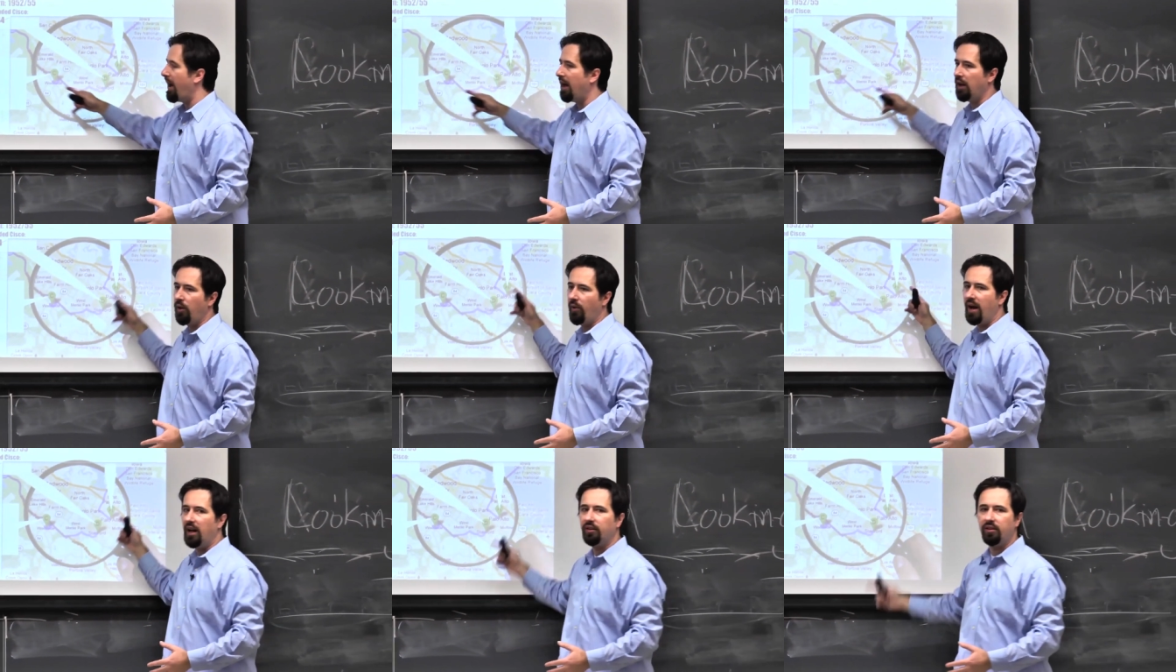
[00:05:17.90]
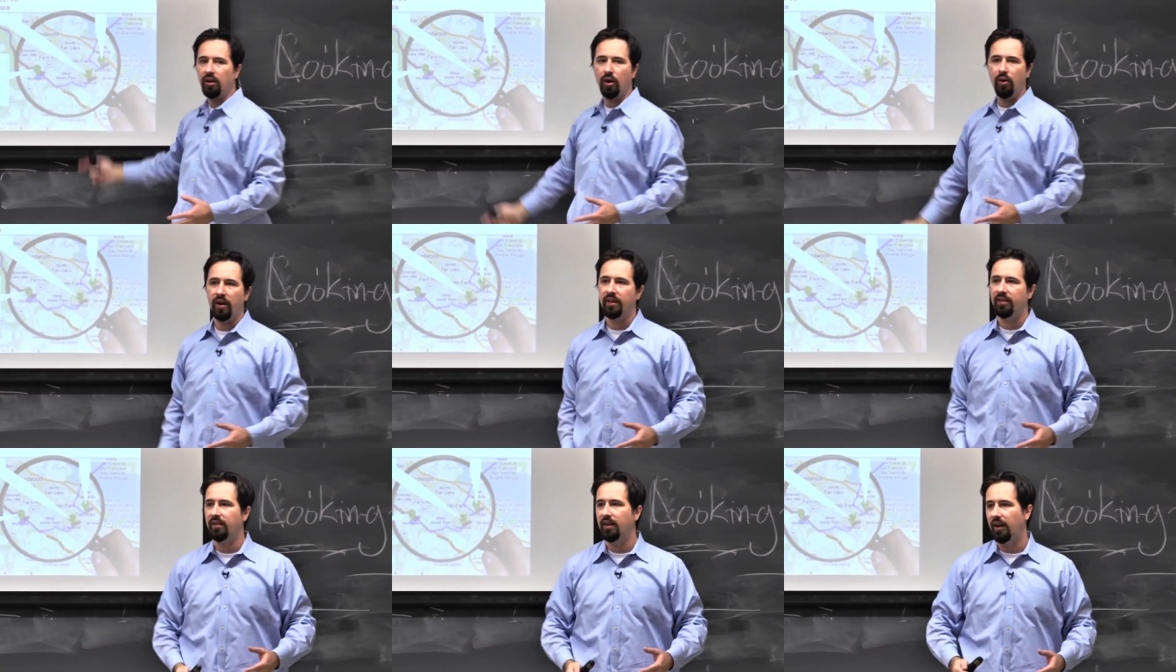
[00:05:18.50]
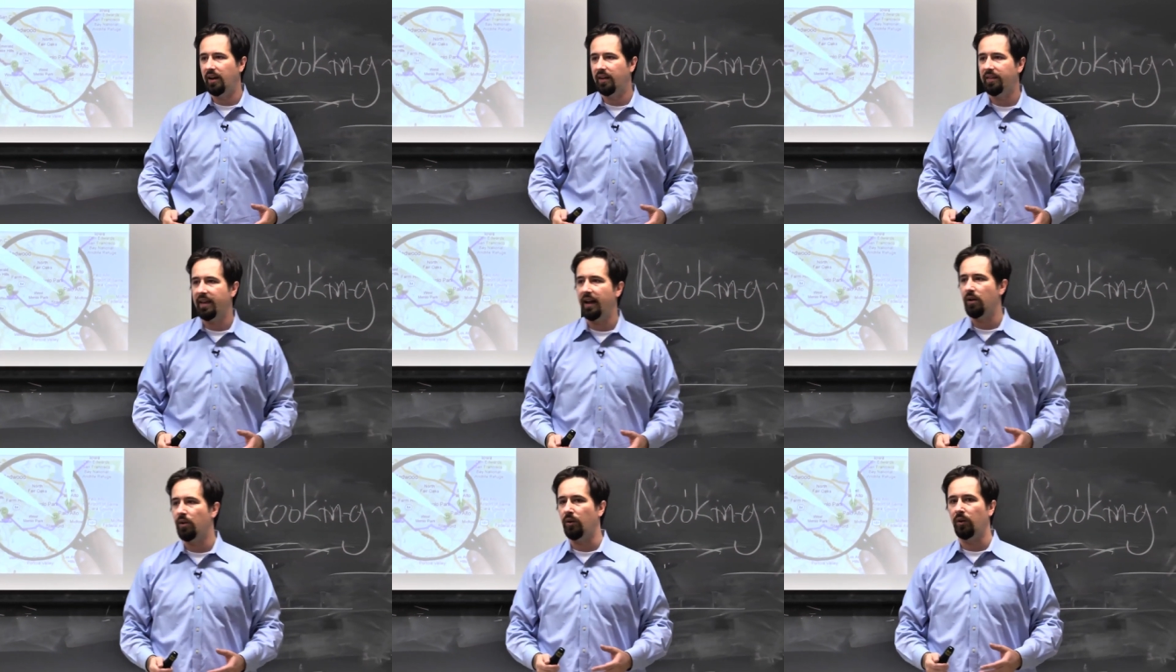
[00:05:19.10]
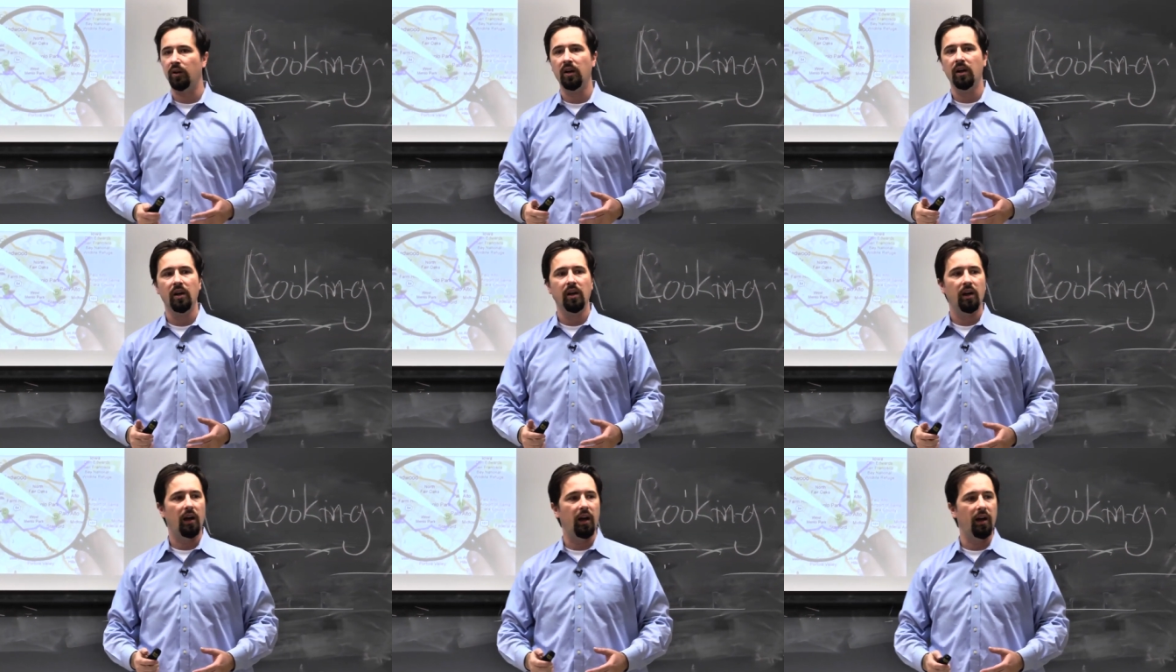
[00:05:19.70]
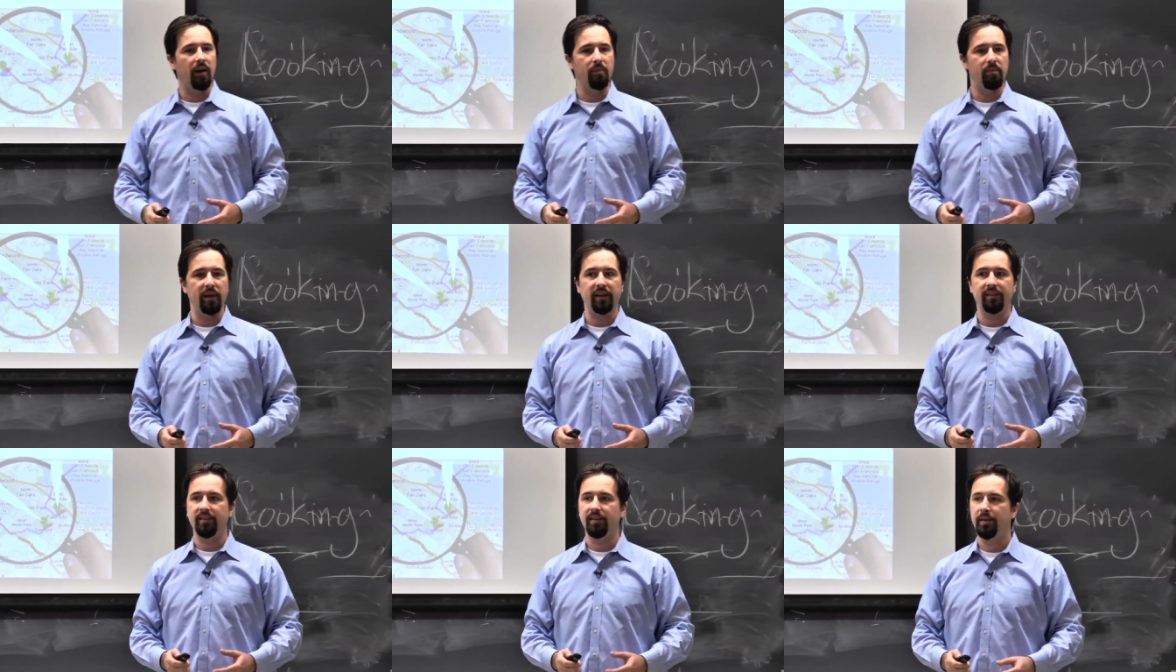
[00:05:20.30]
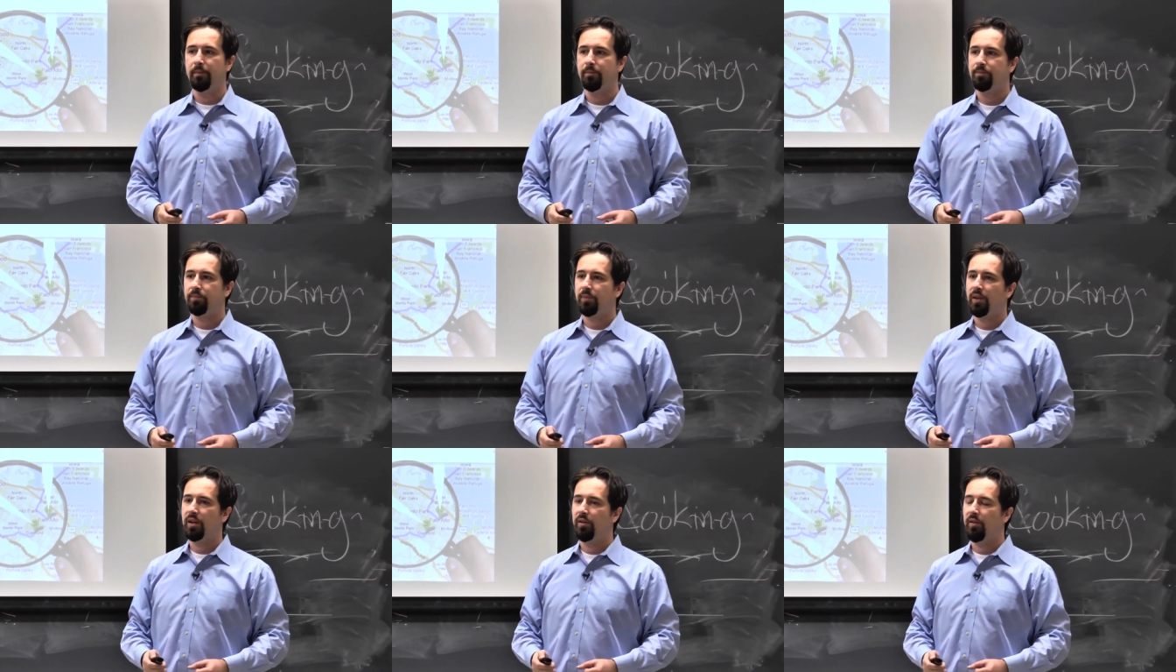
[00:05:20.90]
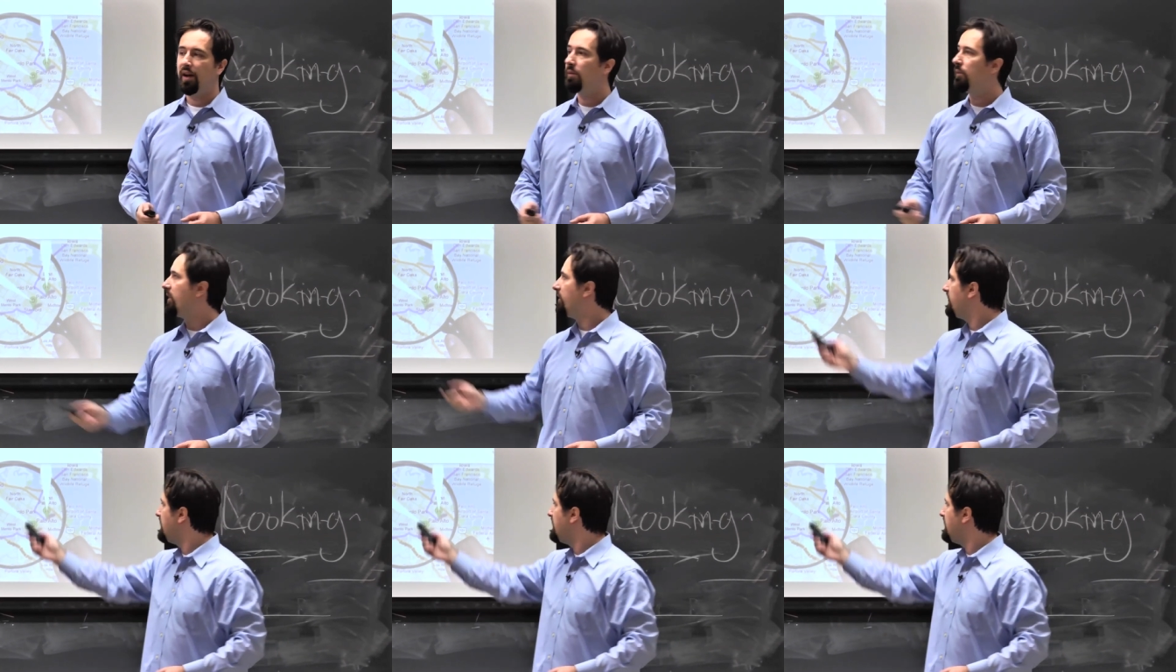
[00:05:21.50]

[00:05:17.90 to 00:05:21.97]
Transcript: Palo Alto and uh, that whole uh, bit, right? Where